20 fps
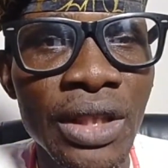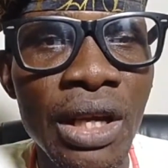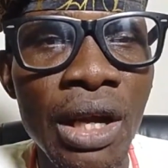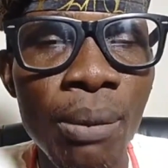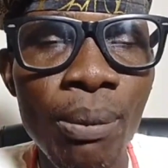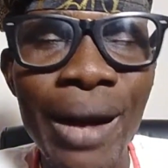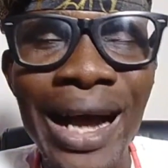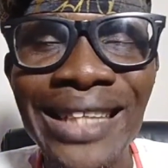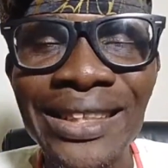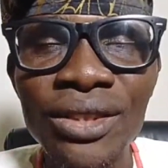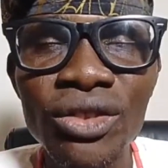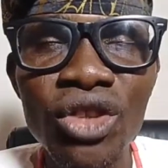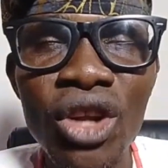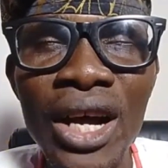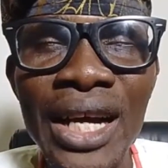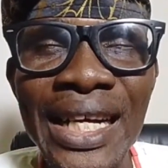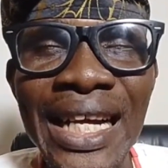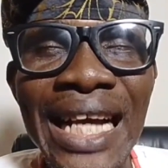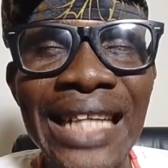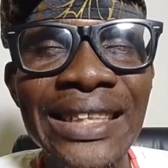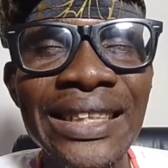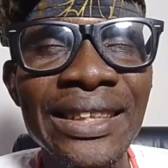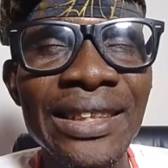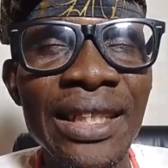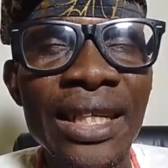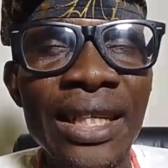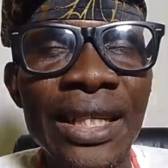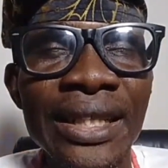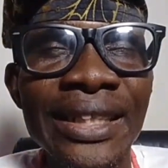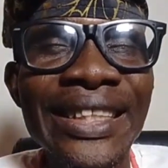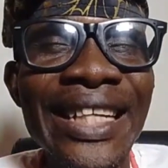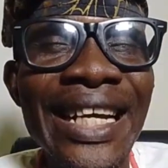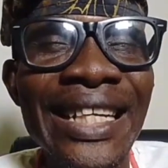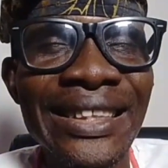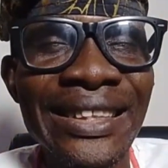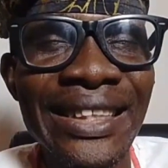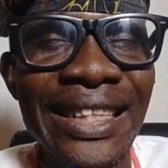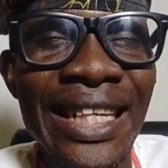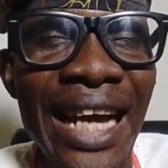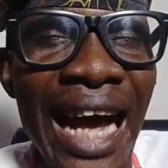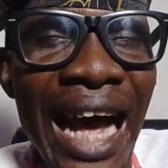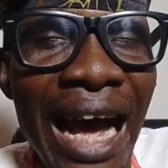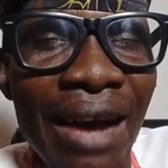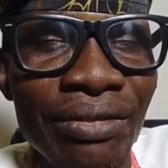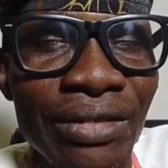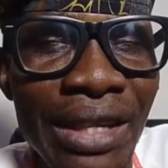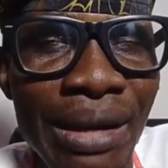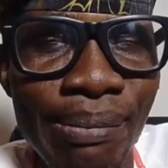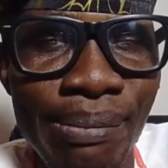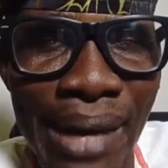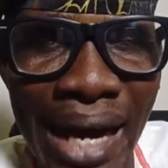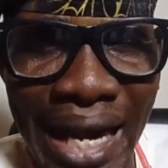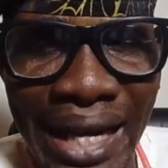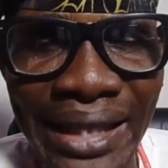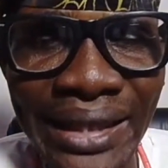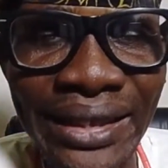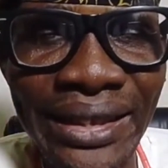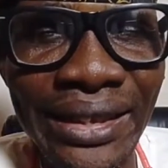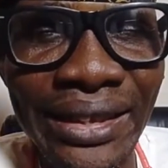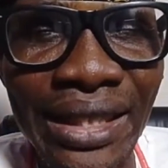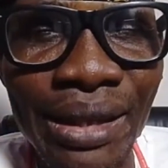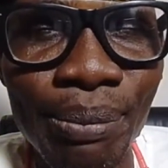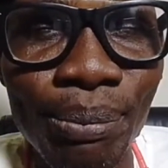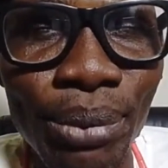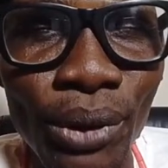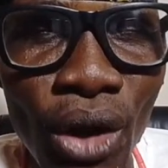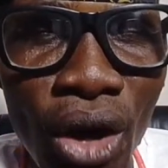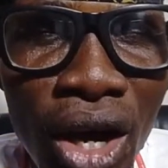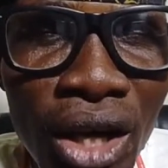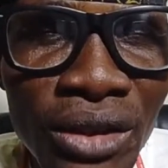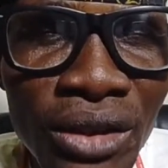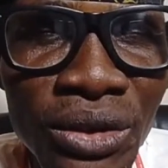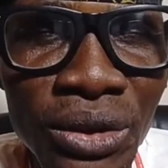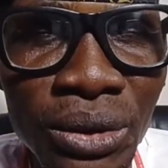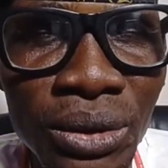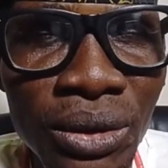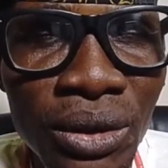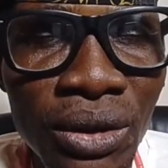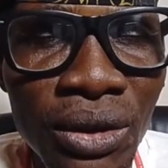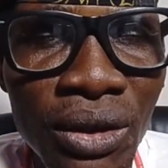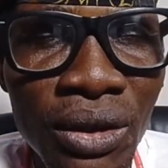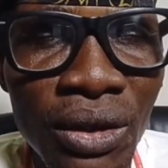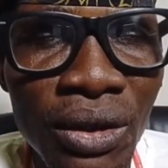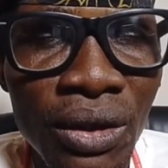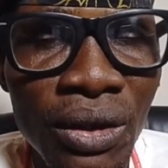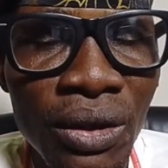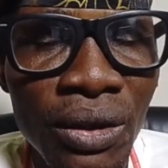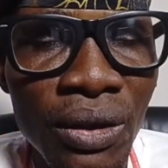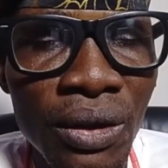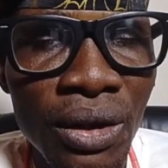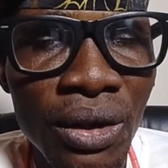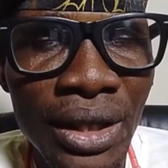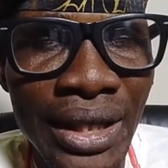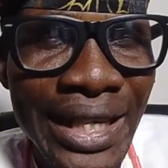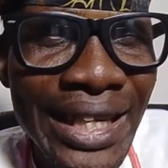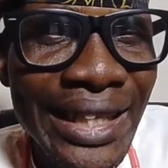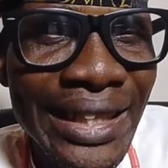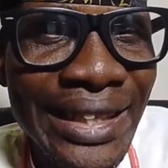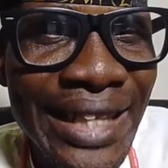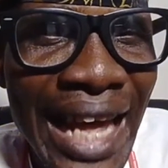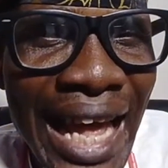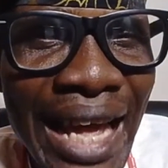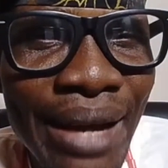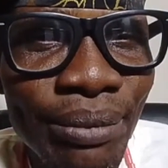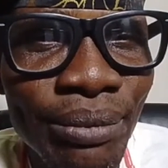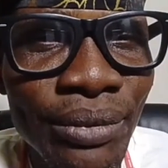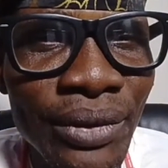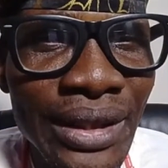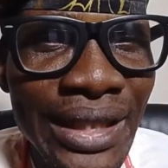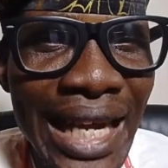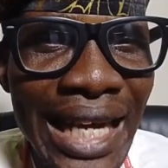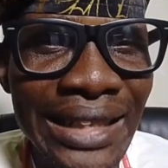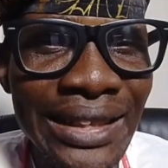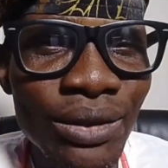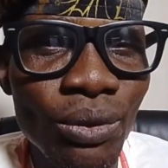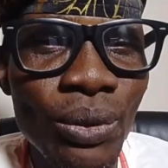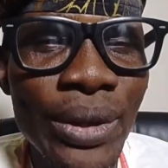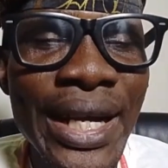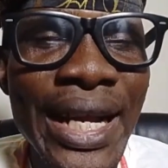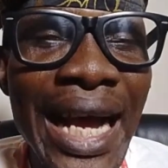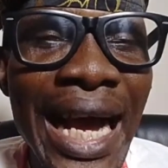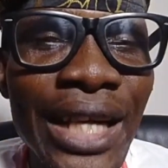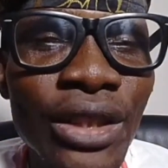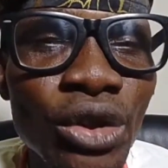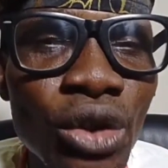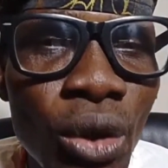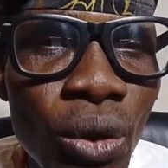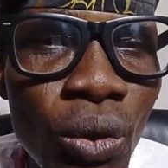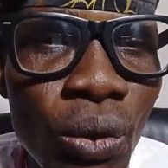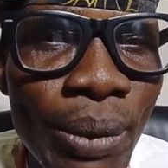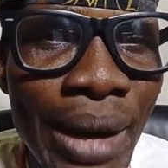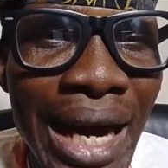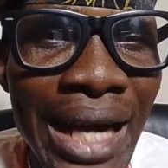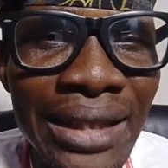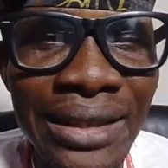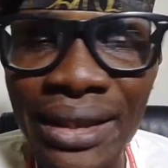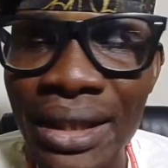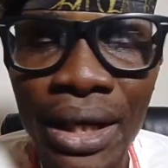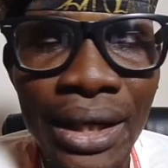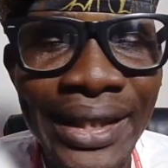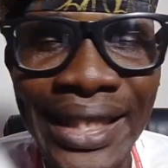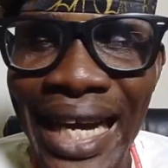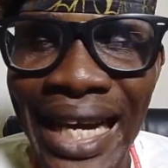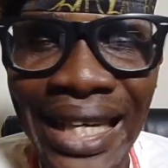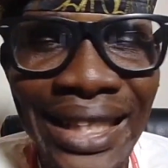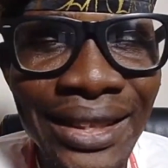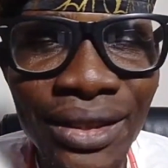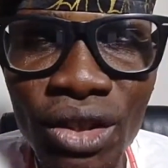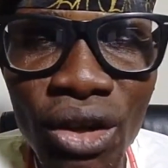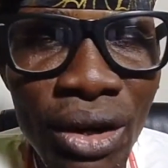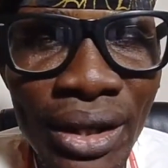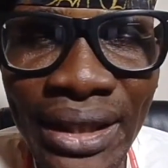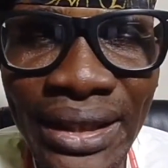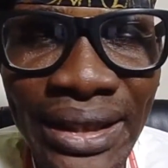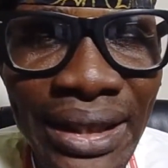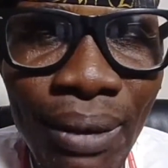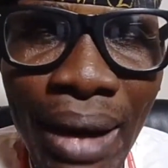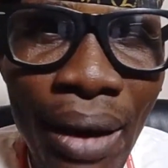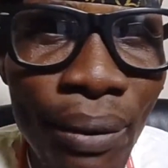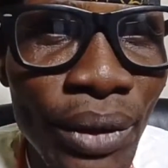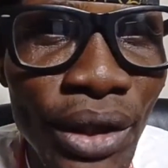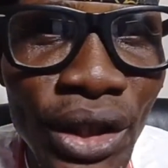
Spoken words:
But as long as they still have the mind, the blood in them that we are Yorubas, there is no reason why we